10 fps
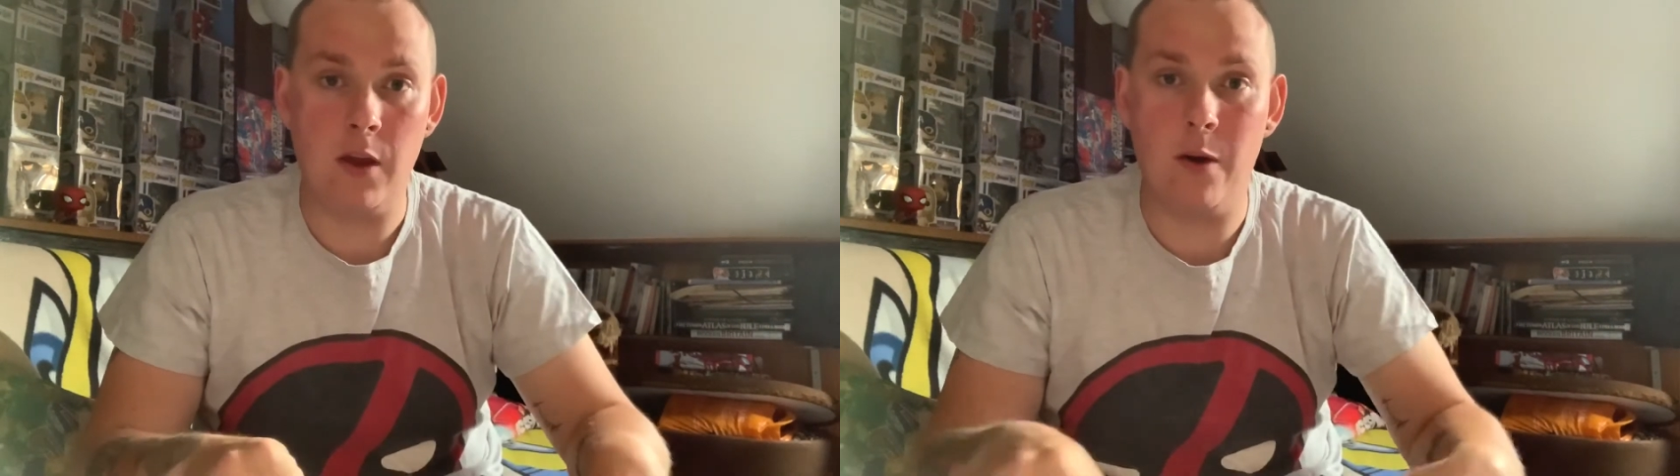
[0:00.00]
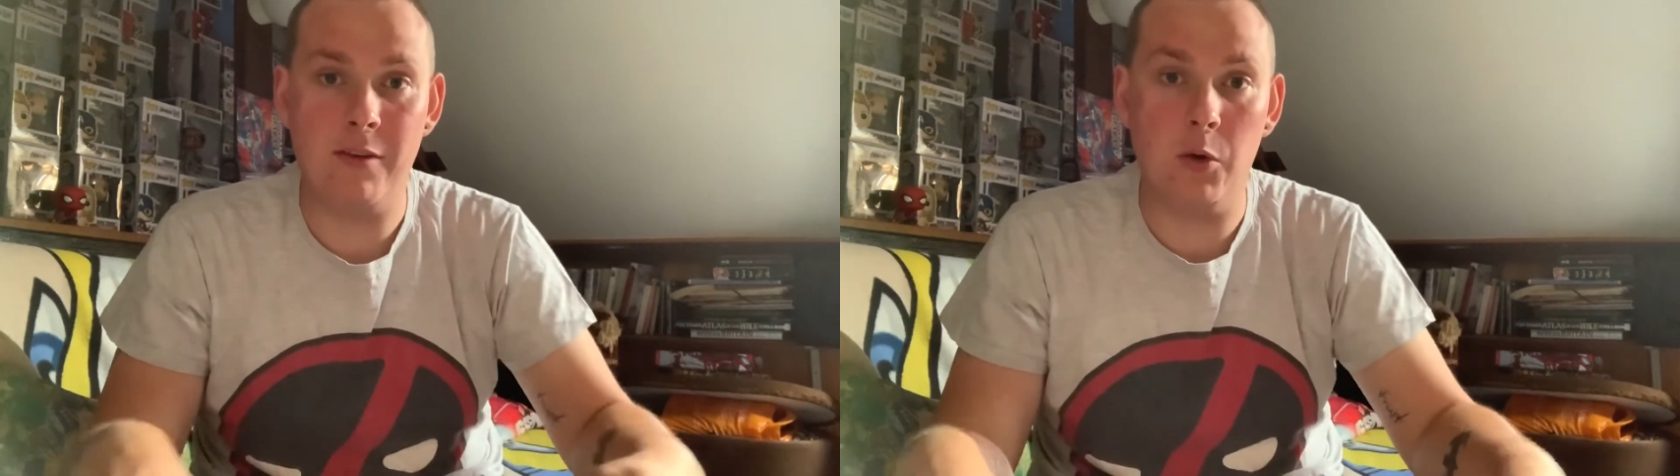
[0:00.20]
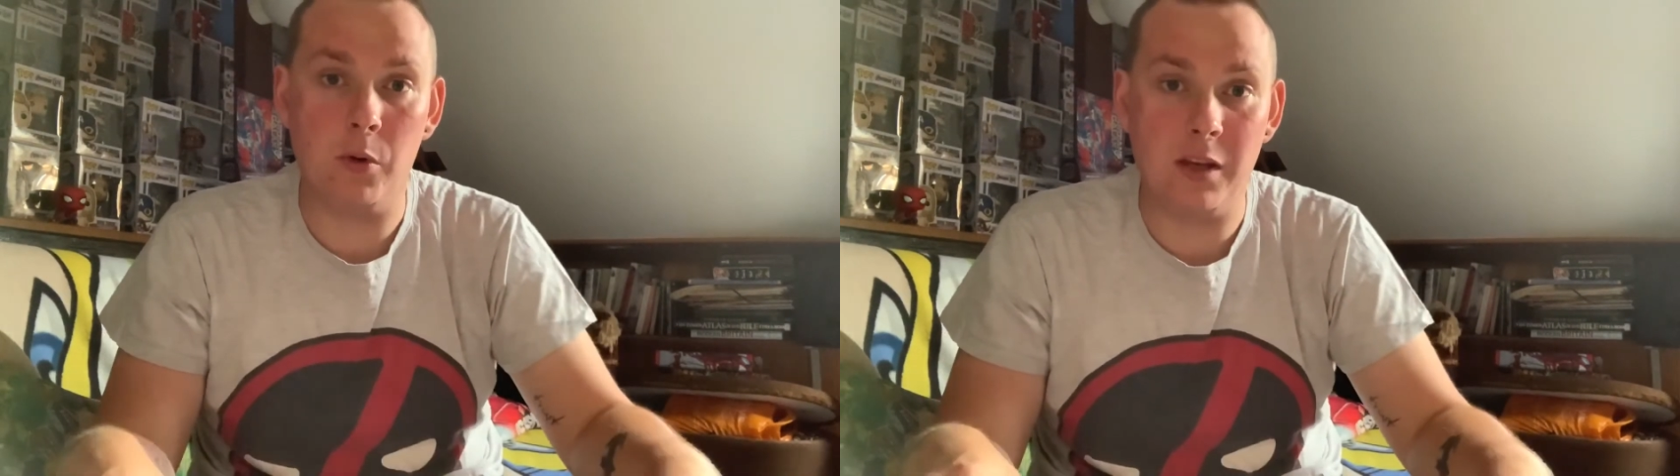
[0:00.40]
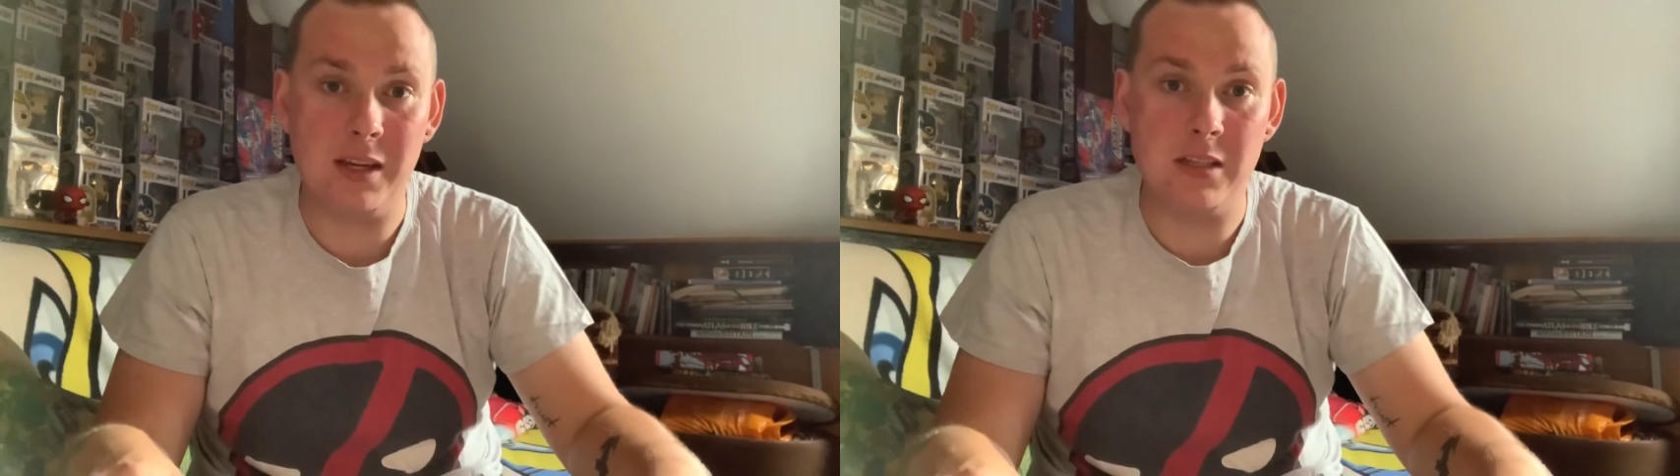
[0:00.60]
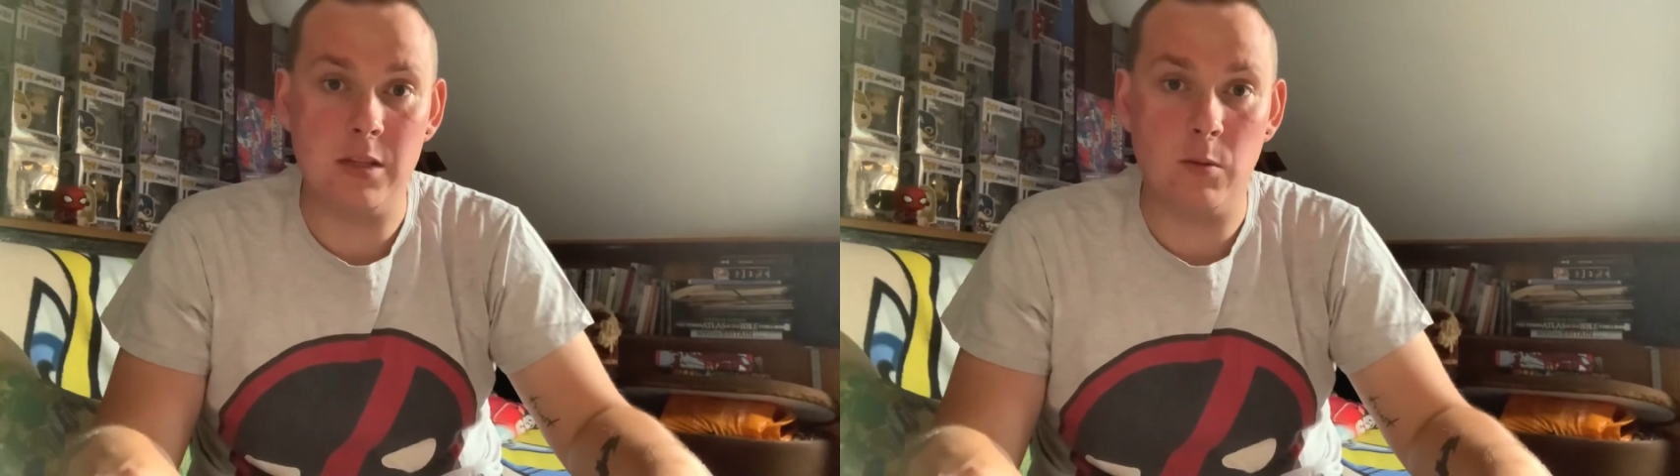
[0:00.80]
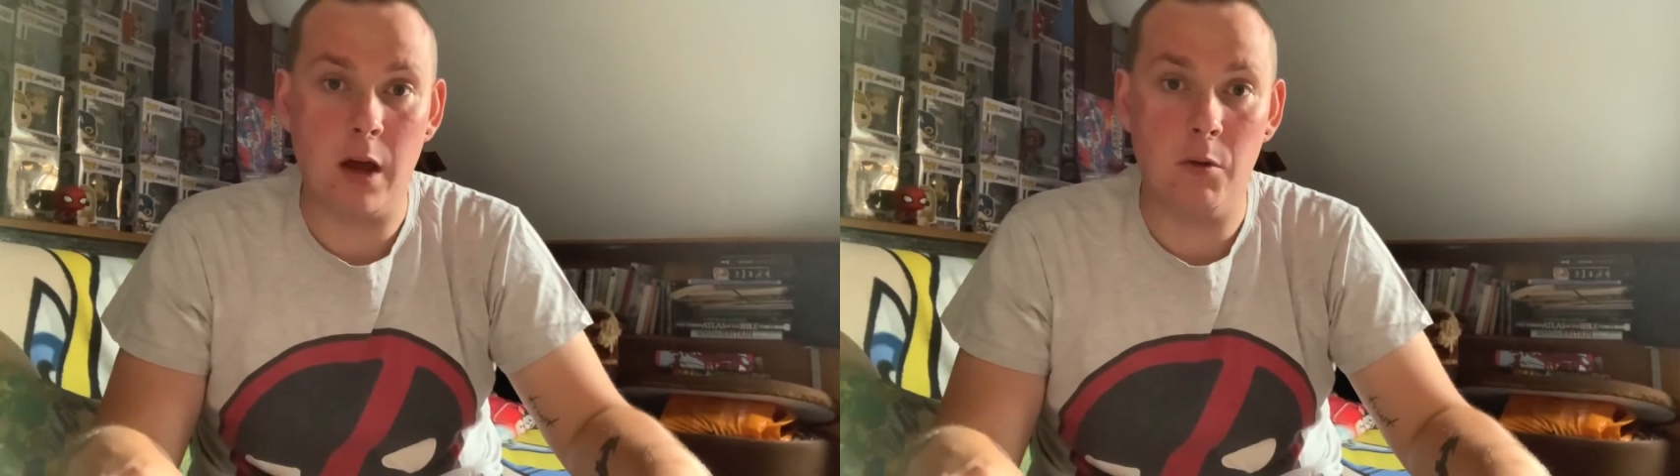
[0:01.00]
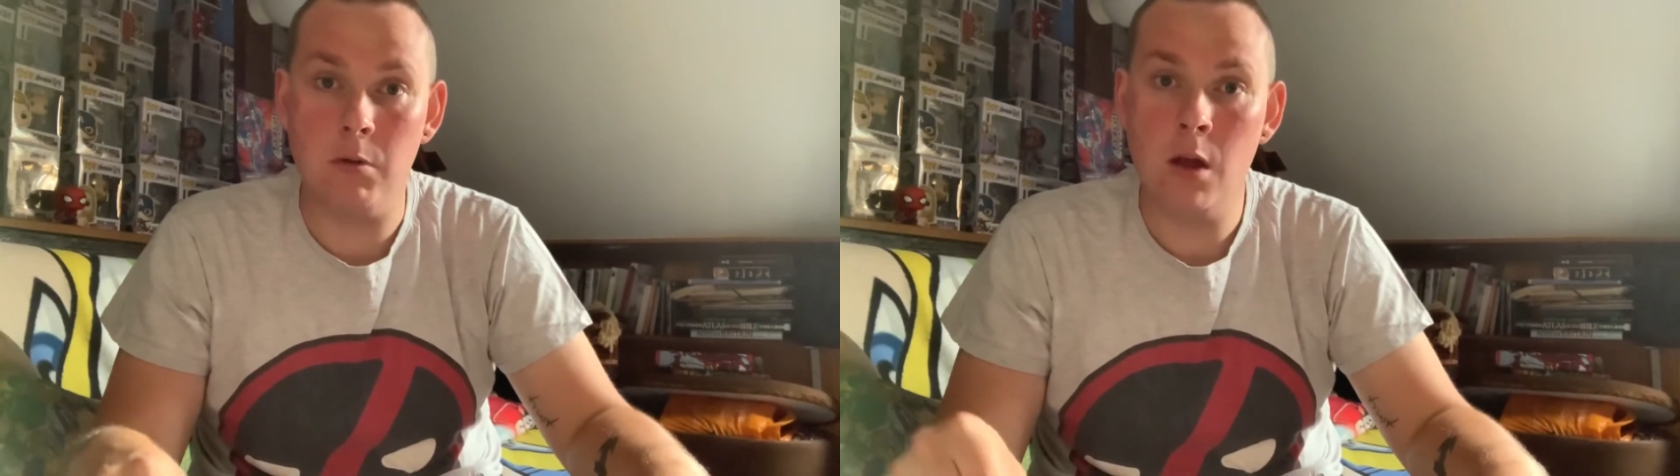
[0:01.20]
other little goodies as well.